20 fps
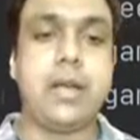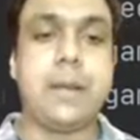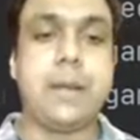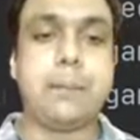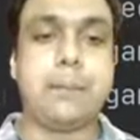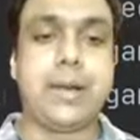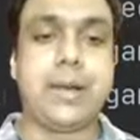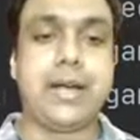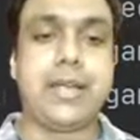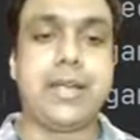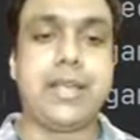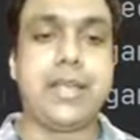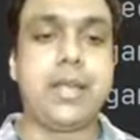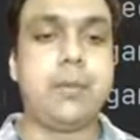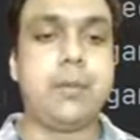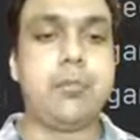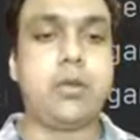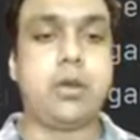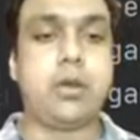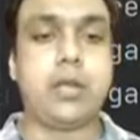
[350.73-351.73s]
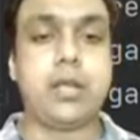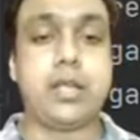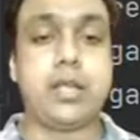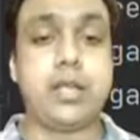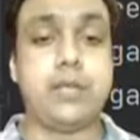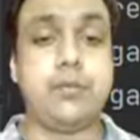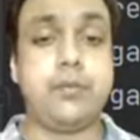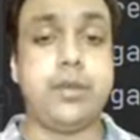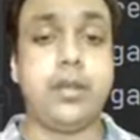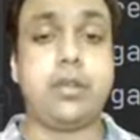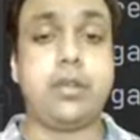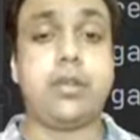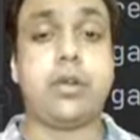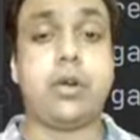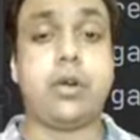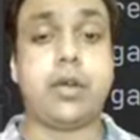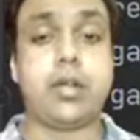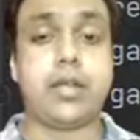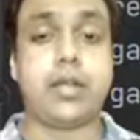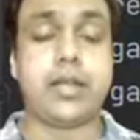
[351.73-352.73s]

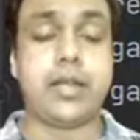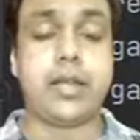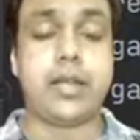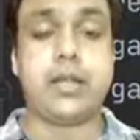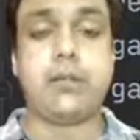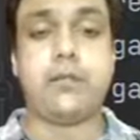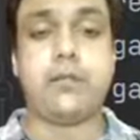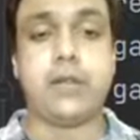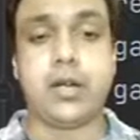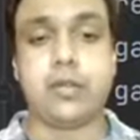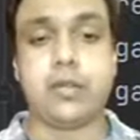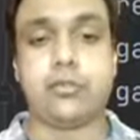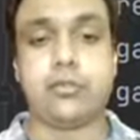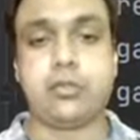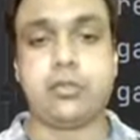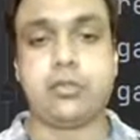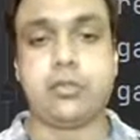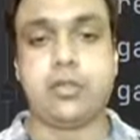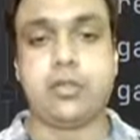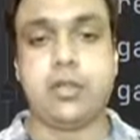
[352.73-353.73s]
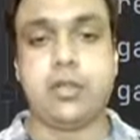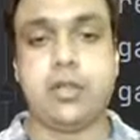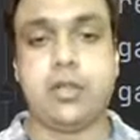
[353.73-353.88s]
pygame.event.get function.